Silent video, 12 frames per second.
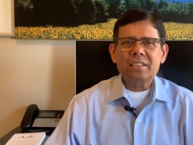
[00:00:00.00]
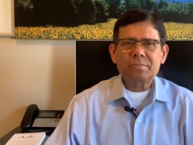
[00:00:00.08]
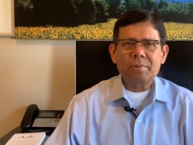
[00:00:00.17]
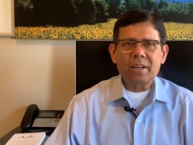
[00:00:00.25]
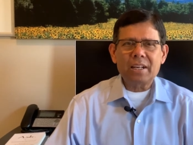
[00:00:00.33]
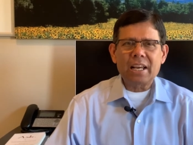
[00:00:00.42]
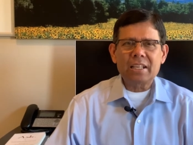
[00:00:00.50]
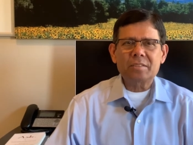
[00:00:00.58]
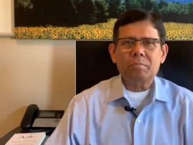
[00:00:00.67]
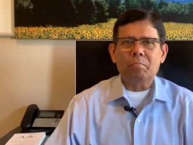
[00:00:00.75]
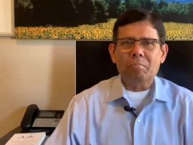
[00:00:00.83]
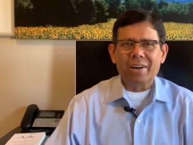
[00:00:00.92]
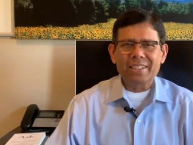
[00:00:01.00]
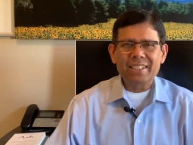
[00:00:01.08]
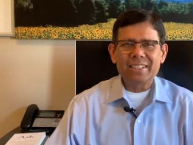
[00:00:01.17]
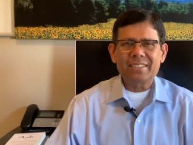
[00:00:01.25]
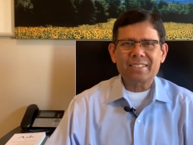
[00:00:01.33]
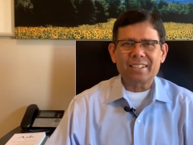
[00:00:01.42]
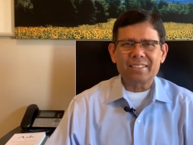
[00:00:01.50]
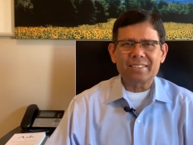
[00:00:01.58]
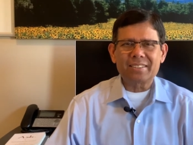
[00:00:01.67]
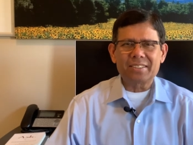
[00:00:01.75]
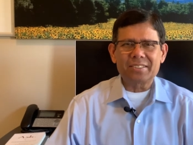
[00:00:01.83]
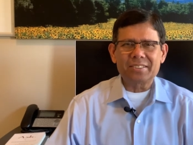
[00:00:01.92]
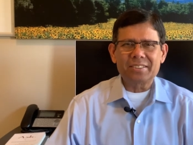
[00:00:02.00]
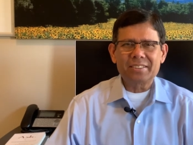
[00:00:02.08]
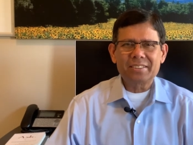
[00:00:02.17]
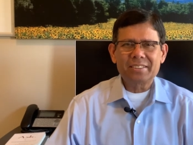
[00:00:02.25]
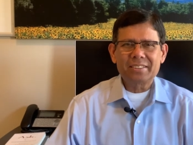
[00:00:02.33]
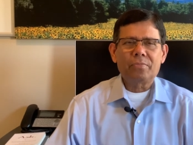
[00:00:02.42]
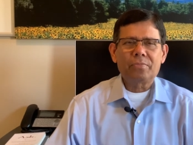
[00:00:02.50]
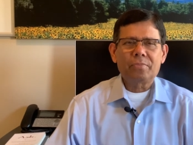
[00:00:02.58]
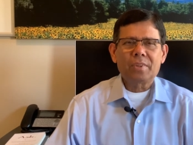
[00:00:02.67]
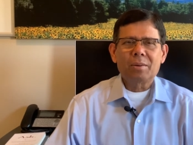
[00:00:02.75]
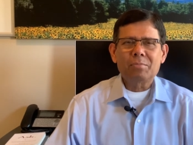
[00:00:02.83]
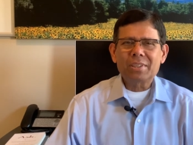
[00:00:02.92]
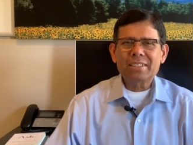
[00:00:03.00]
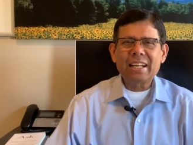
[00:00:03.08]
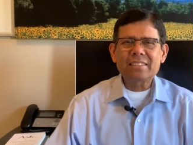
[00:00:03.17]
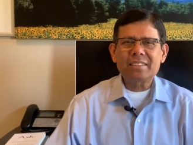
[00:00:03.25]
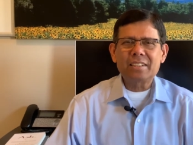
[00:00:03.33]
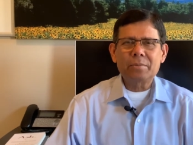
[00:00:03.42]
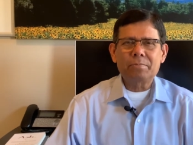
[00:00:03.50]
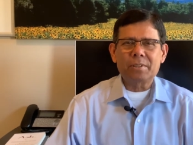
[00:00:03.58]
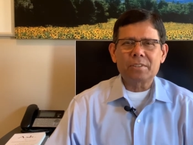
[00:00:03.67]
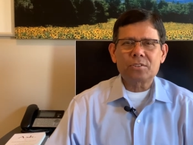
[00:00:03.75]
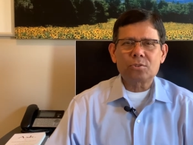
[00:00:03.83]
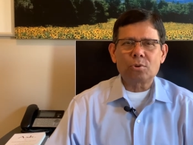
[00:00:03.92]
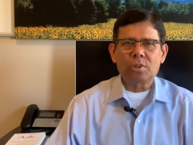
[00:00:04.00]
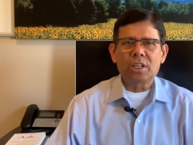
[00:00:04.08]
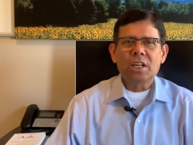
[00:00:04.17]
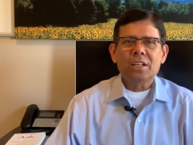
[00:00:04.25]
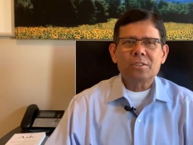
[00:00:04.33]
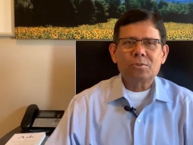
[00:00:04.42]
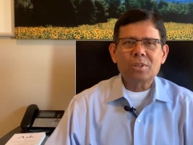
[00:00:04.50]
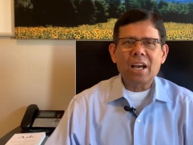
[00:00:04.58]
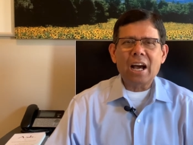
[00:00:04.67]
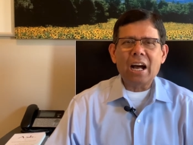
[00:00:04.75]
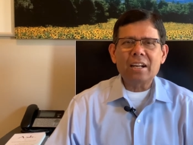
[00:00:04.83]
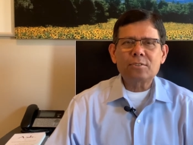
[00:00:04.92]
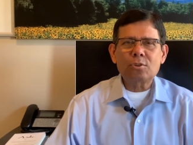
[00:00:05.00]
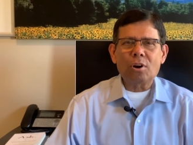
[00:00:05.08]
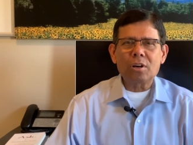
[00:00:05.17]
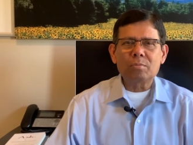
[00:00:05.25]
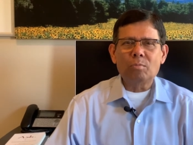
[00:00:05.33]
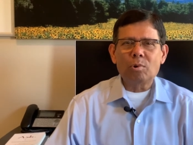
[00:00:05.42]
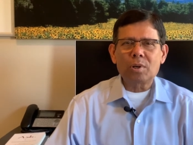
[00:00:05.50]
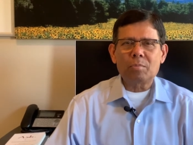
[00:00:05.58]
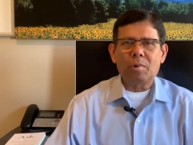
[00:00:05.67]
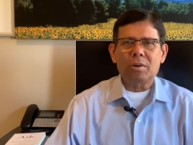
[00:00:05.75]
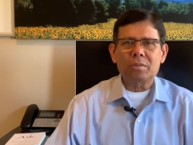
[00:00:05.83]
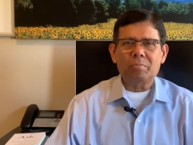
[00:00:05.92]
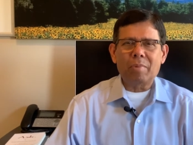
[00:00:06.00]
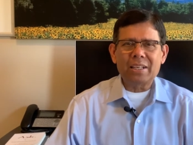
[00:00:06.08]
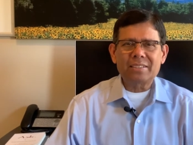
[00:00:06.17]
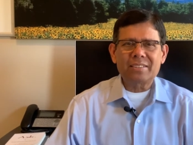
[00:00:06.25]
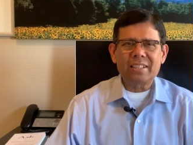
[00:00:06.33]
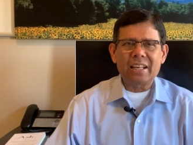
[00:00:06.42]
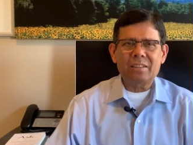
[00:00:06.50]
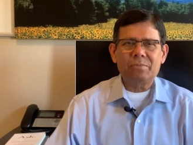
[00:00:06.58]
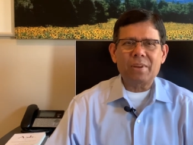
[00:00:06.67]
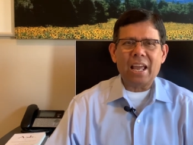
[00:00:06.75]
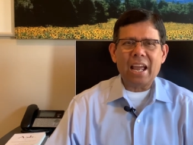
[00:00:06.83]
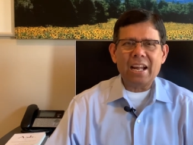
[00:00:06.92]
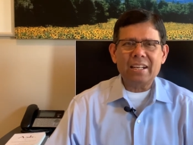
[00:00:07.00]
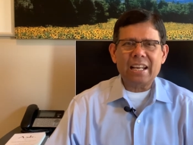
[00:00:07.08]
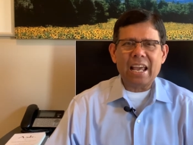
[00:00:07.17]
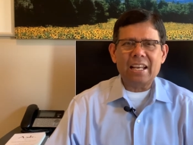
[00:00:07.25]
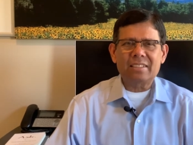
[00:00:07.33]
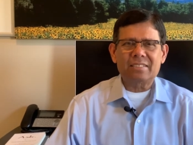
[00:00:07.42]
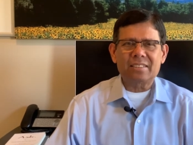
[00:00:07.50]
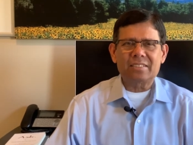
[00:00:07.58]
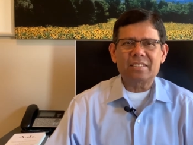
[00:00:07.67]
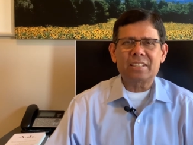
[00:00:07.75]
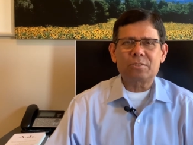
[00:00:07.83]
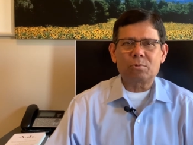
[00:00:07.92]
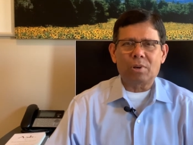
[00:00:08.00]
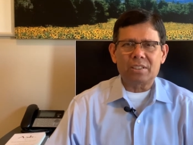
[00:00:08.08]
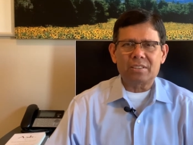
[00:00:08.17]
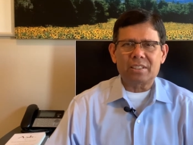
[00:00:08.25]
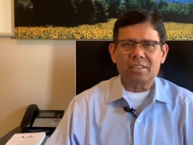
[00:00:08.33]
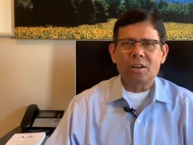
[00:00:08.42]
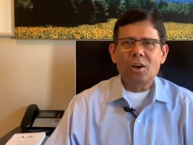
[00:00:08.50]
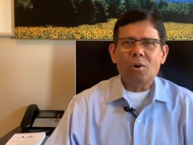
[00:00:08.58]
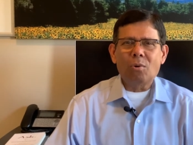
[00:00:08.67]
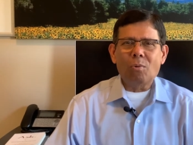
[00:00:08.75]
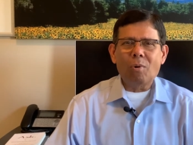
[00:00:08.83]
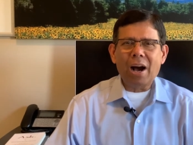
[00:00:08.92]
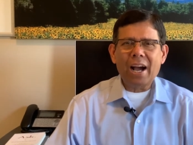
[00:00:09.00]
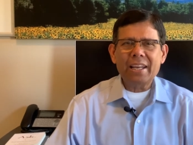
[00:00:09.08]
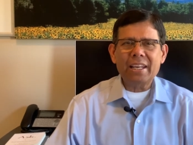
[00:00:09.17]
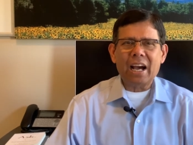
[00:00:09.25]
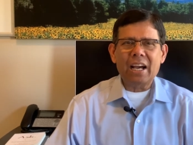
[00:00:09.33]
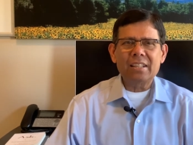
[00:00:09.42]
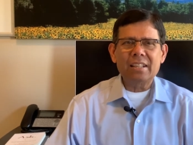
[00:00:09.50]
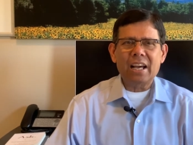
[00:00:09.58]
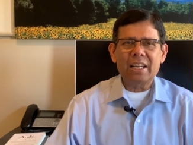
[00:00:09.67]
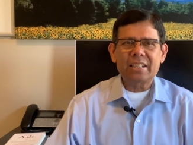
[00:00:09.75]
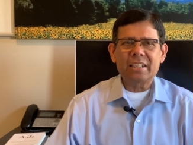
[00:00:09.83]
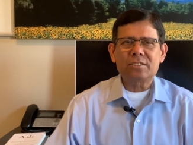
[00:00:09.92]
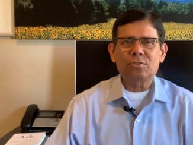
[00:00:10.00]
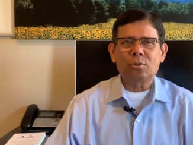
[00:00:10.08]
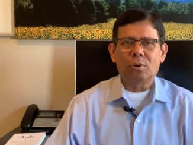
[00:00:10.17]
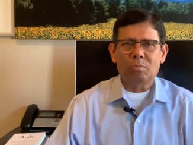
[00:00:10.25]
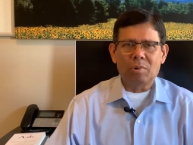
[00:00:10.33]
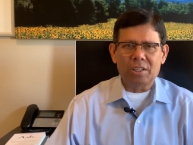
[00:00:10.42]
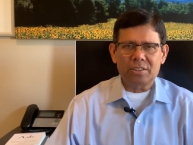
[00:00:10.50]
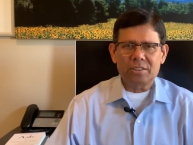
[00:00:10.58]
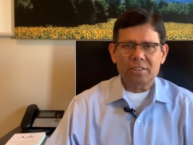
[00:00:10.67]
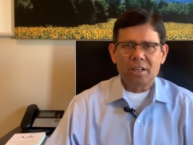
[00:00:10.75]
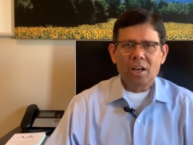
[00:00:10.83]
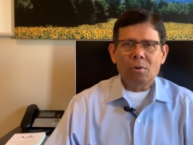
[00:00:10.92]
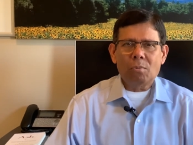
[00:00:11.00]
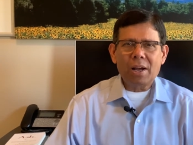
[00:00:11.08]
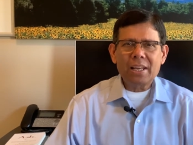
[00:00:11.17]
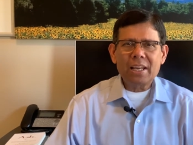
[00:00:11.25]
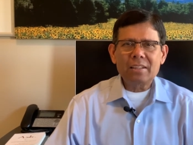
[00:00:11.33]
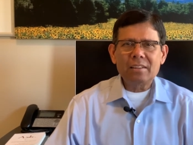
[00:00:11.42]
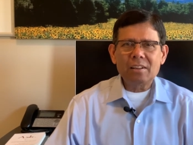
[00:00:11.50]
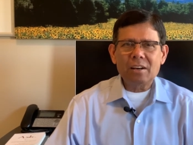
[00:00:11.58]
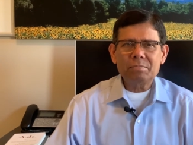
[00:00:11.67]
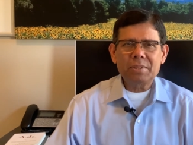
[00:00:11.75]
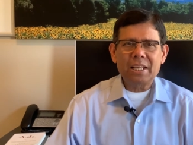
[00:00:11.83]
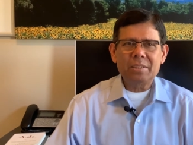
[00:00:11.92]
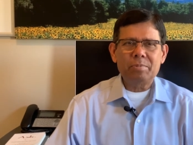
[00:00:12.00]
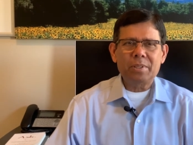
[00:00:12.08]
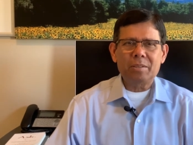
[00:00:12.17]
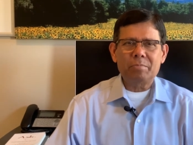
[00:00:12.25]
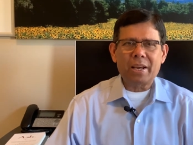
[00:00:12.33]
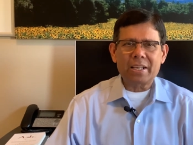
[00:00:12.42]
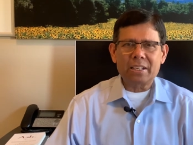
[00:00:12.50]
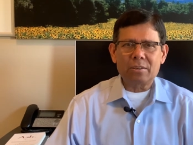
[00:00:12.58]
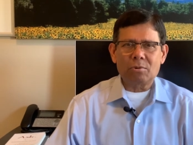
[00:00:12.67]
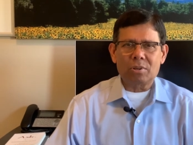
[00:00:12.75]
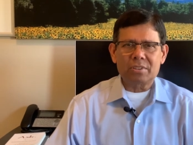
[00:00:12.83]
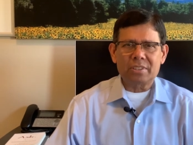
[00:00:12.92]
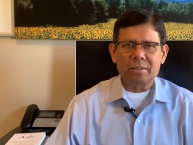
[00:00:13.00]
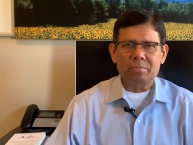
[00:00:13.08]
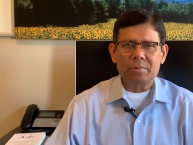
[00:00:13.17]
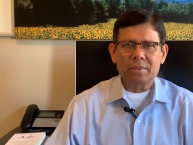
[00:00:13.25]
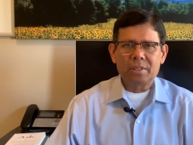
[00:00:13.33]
far as money is concerned. But that's a different story. Today I'll talk more about myself and answer this question: why I like it so much, why I love the infinite banking concept,